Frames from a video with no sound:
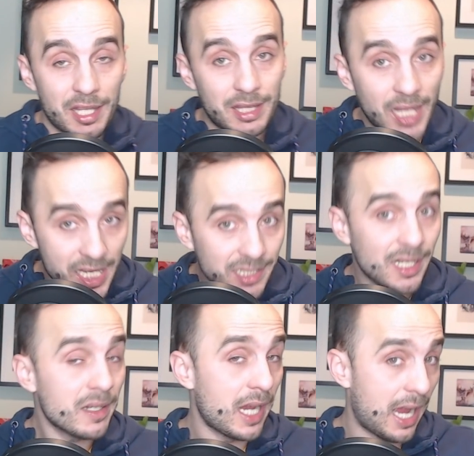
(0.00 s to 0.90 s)
Things
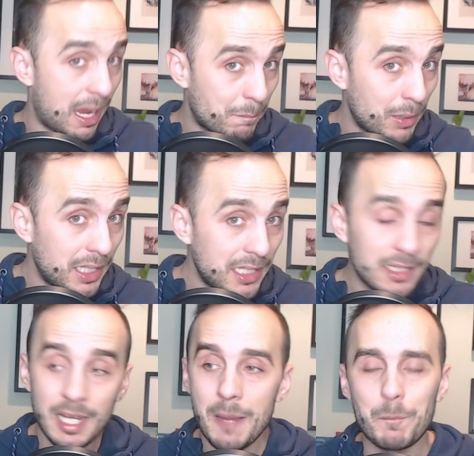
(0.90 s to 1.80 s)
are
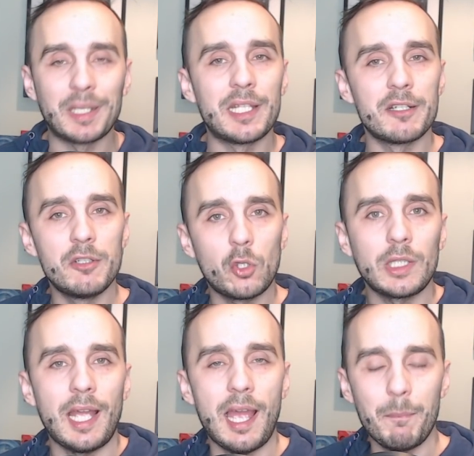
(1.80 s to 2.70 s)
happening, but they're not
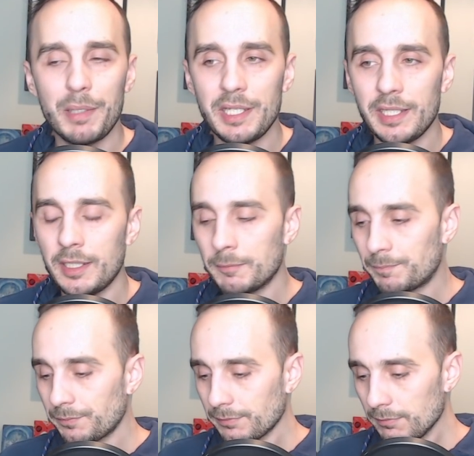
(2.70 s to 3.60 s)
happening
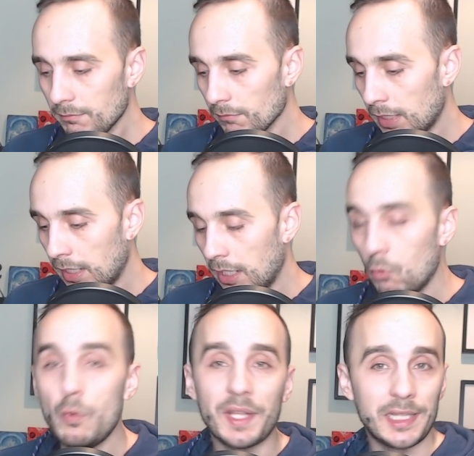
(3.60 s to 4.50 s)

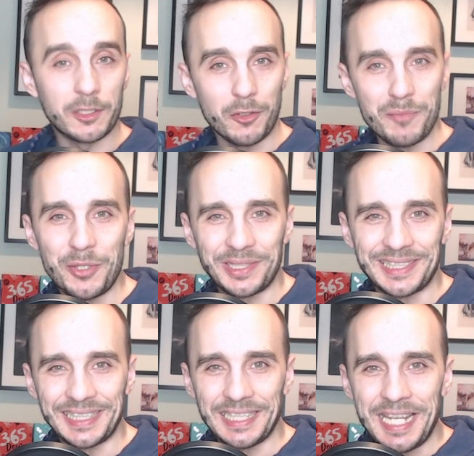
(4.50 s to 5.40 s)
with the
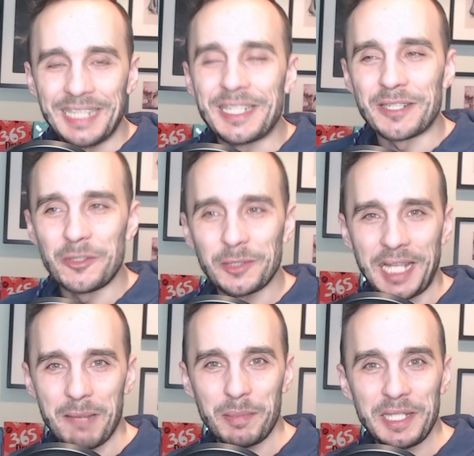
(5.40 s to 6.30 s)
community. They're not
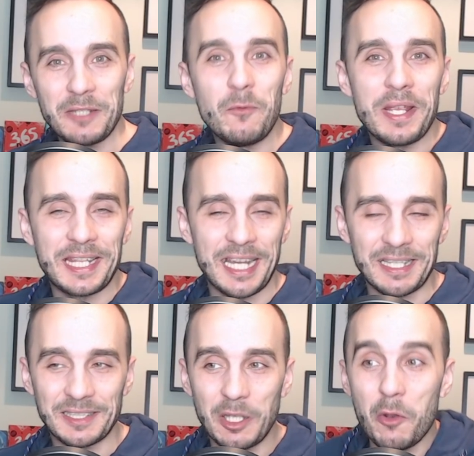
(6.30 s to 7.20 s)
happening with
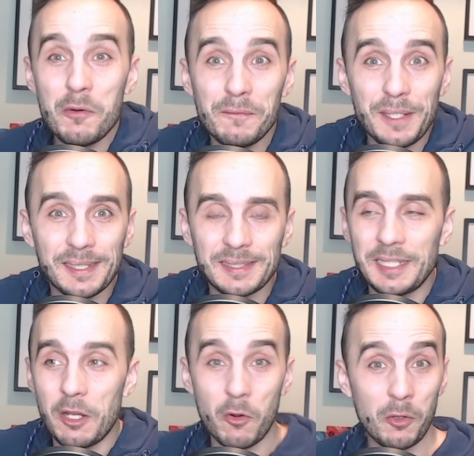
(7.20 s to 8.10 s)
us.
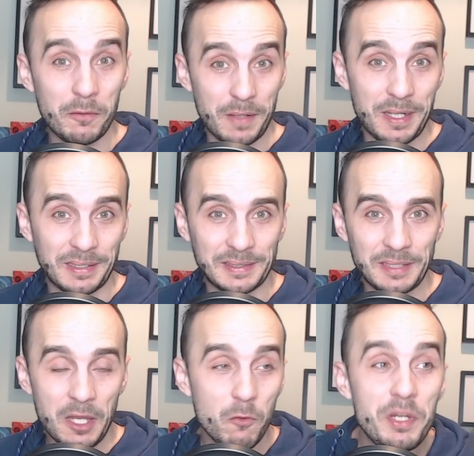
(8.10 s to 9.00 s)
Obviously, all of us,
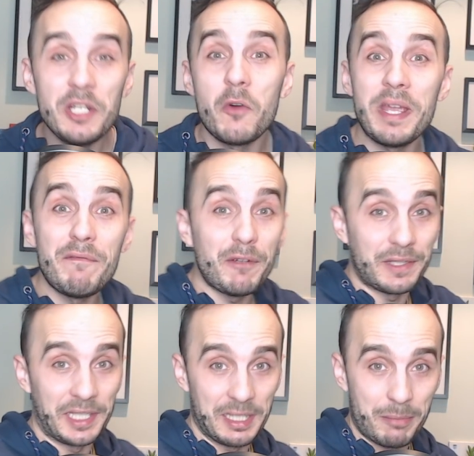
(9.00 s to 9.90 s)
we know
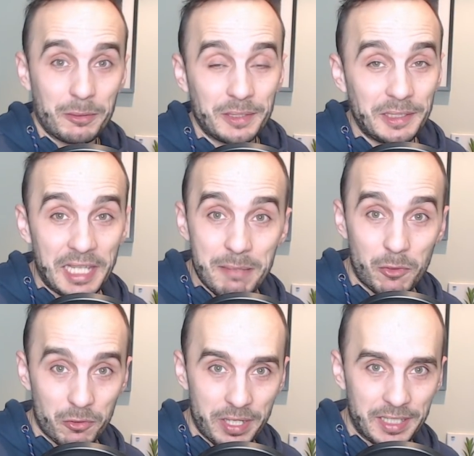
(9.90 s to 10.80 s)
everything about the game
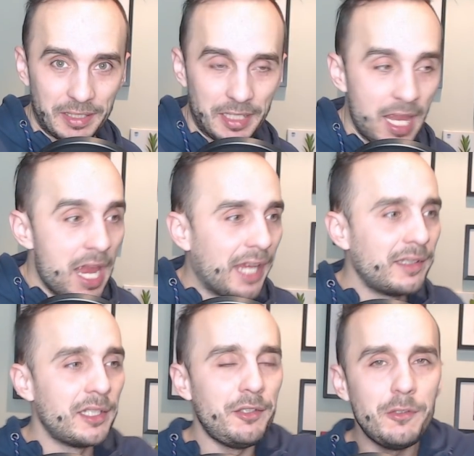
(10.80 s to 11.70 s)
already. And
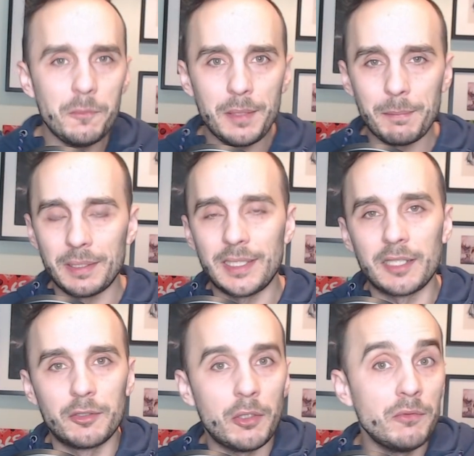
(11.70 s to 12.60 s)
the new people
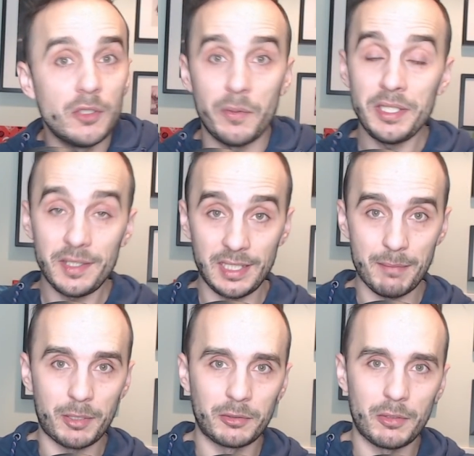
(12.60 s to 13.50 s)
that don't know anything
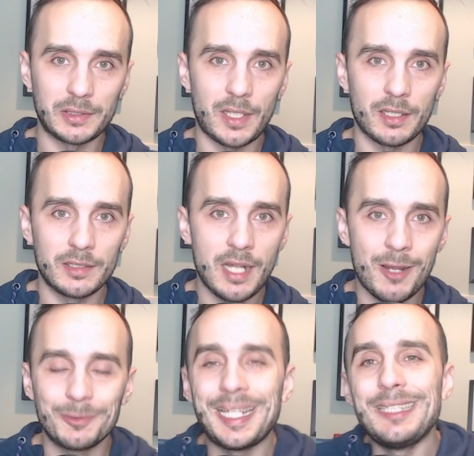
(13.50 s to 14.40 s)
about Lost Ark
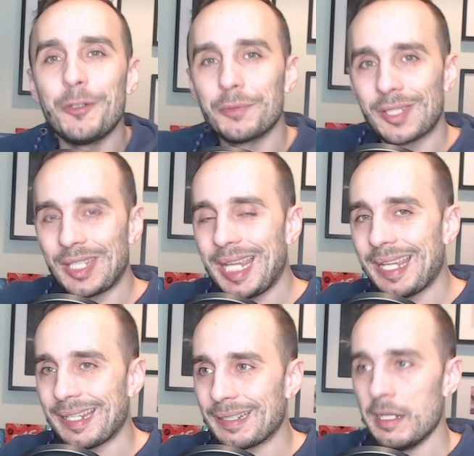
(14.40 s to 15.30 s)
now, they don't
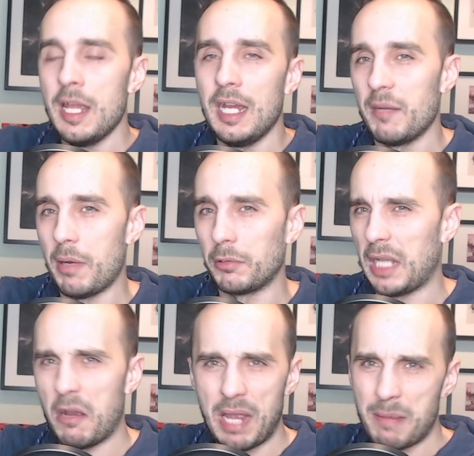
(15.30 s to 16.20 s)
care about
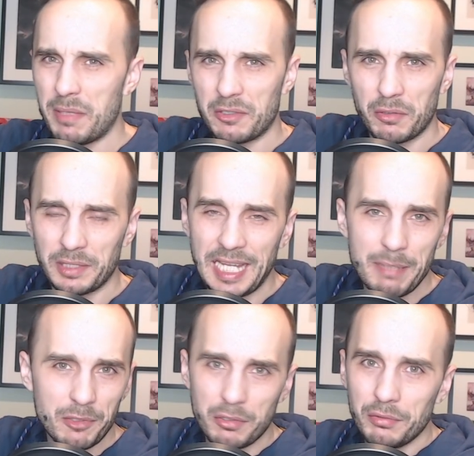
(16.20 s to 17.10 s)
how Amazon
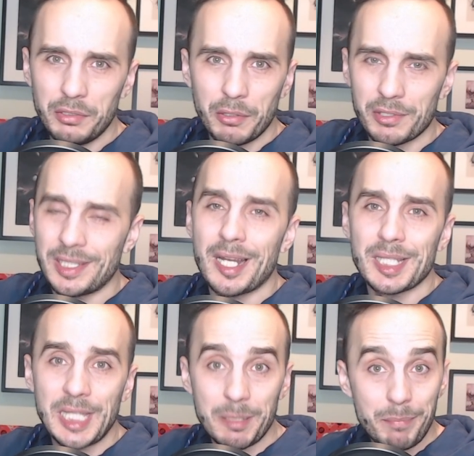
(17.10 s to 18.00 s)
Game Studios does
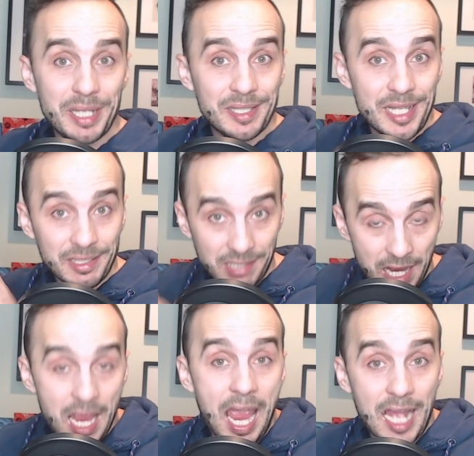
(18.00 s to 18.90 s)
their business
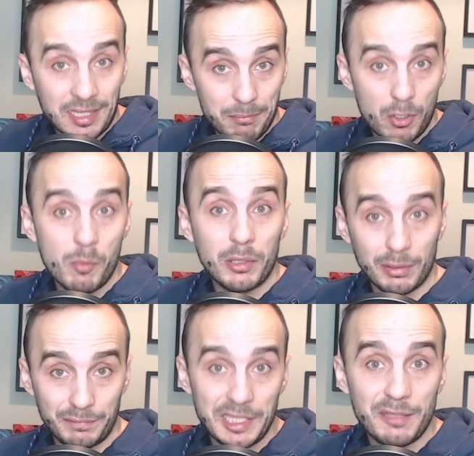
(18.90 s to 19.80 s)
at the moment
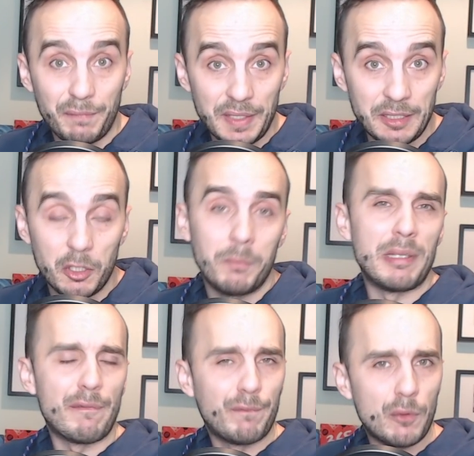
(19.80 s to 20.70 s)
of this video
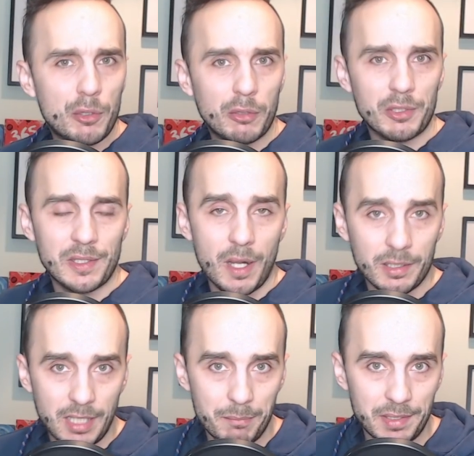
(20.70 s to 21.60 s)
before Lost Ark
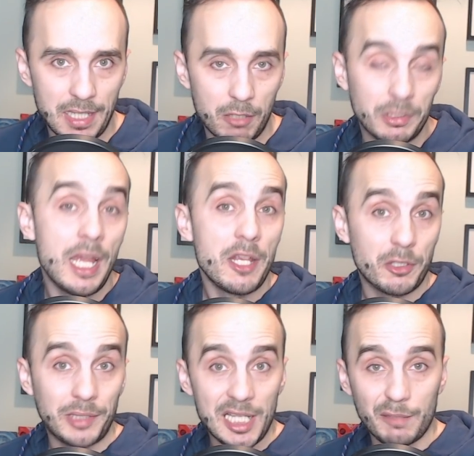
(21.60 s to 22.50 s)
comes out. So
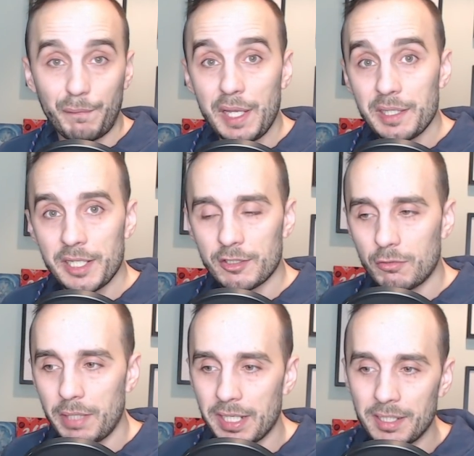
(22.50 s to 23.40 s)
that's fair and
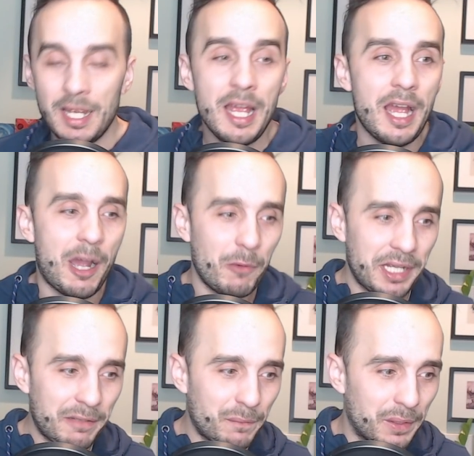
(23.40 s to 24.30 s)
square.
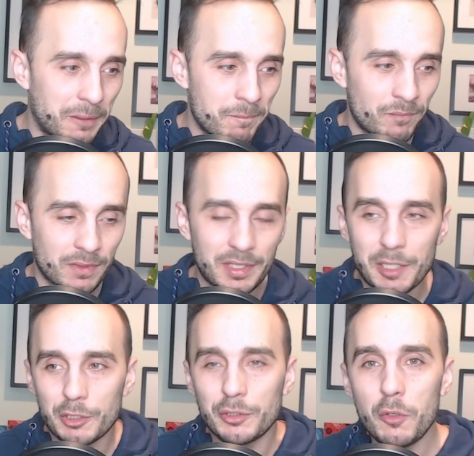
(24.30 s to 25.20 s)
However,
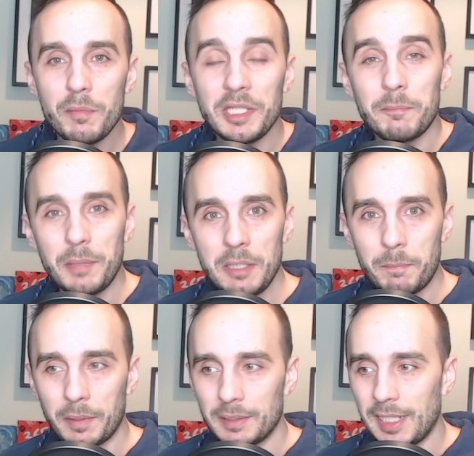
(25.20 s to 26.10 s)
there's so many
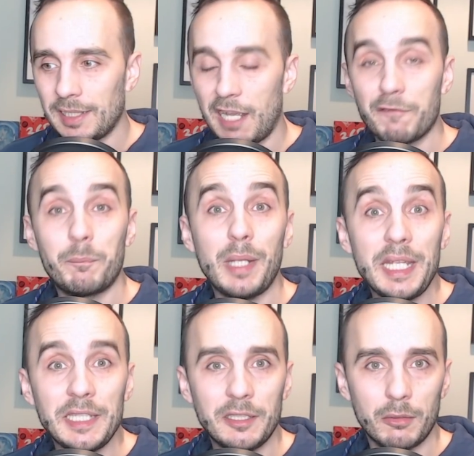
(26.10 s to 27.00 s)
people that have
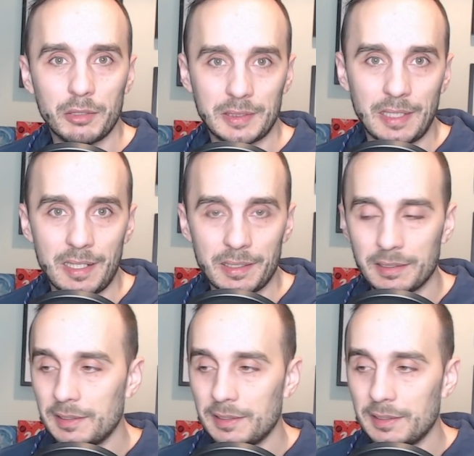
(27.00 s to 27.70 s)
played Lost Ark.